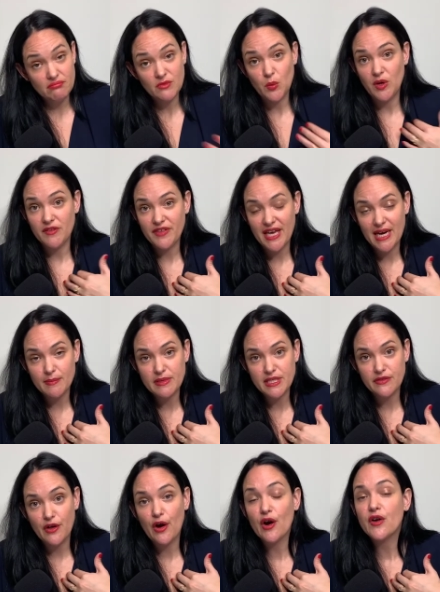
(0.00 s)
well, if that happens
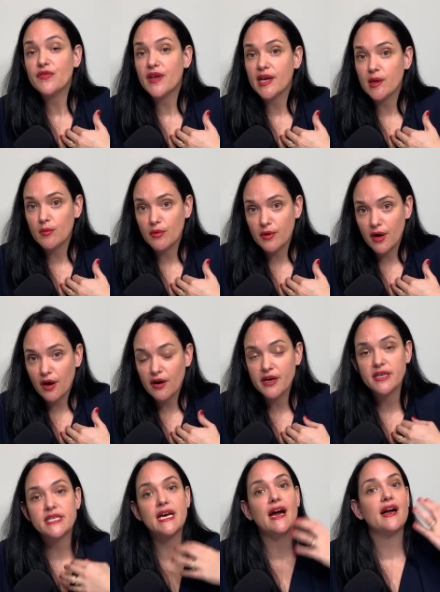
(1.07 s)
in the heart, that can promote a heart
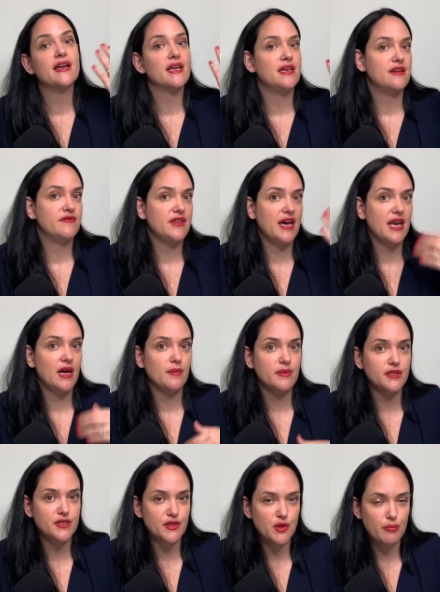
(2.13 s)
attack, and if that
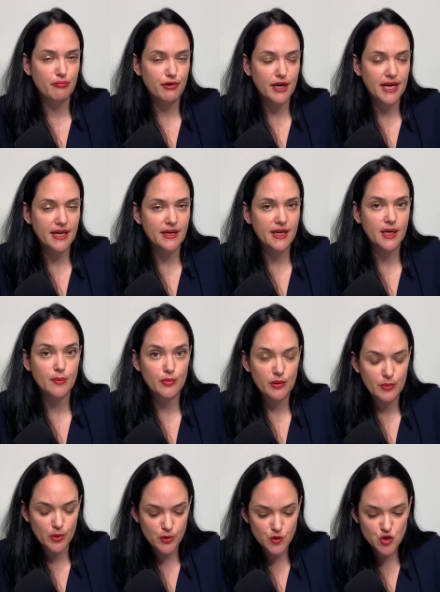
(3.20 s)
happens in the brain, it can
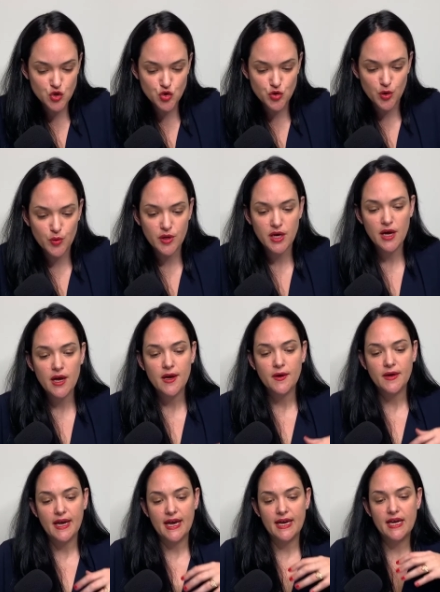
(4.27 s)
promote a stroke.
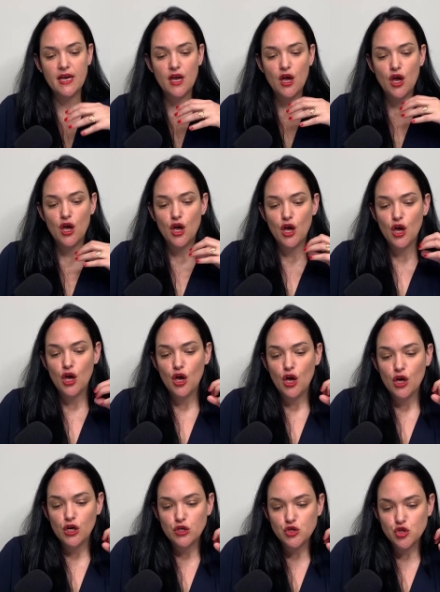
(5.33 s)
Okay,
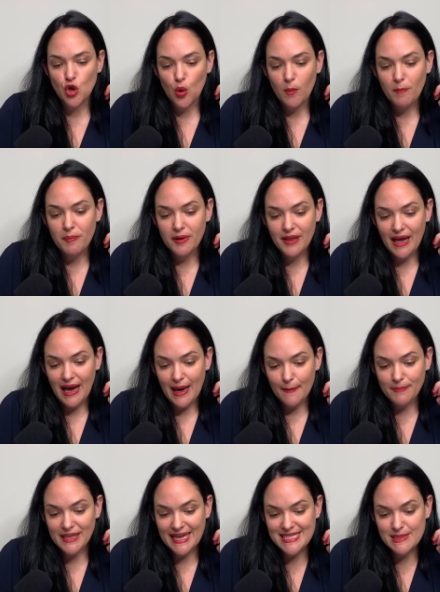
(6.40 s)
so
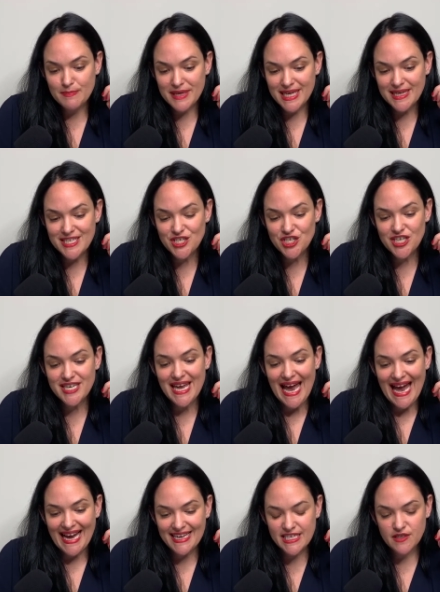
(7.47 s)
plasminogen
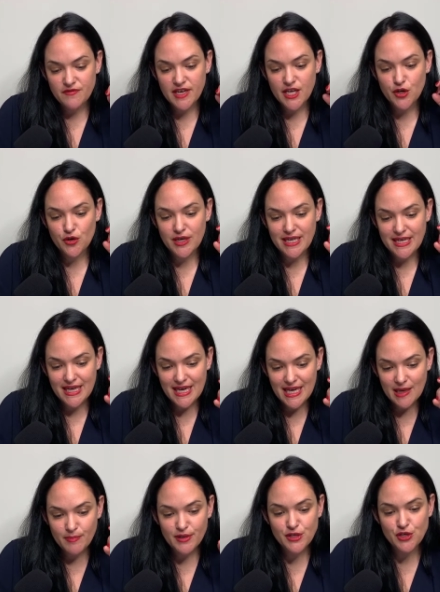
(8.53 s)
activator
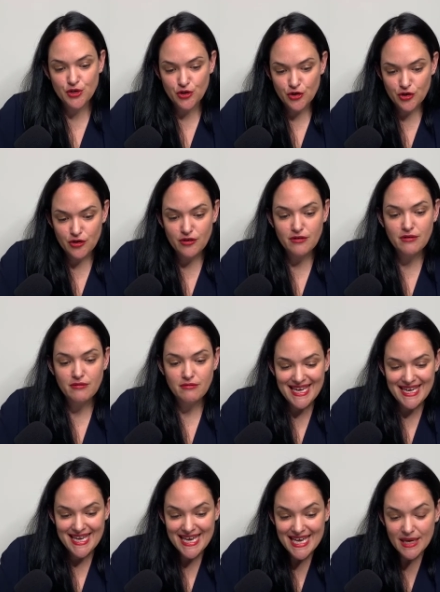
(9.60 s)
inhibitor
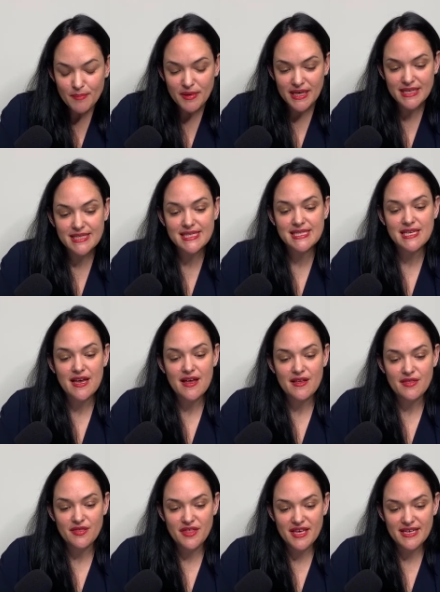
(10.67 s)
inhibits
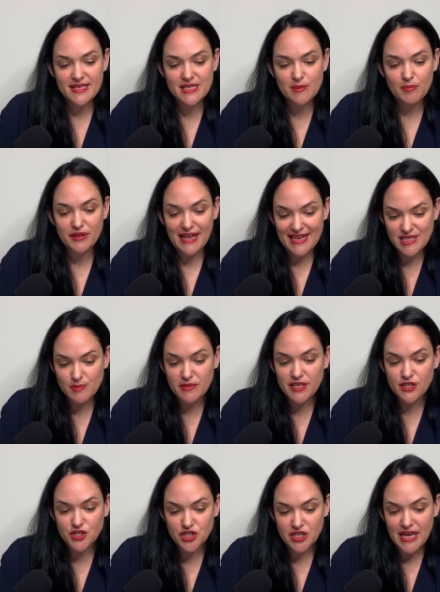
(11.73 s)
this
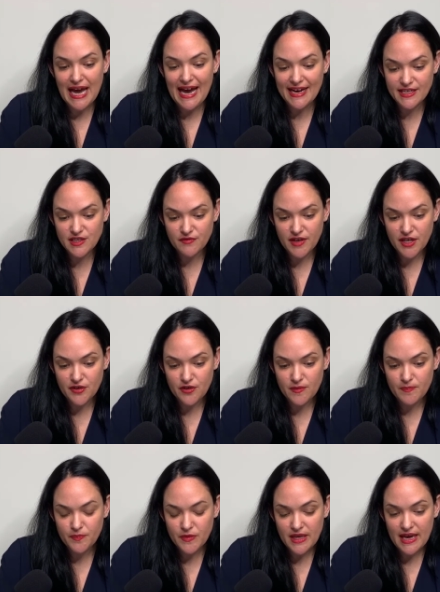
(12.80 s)
plasminogen activator.
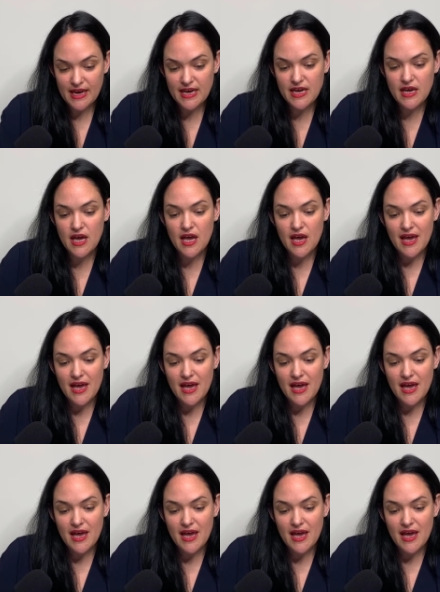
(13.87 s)
Okay,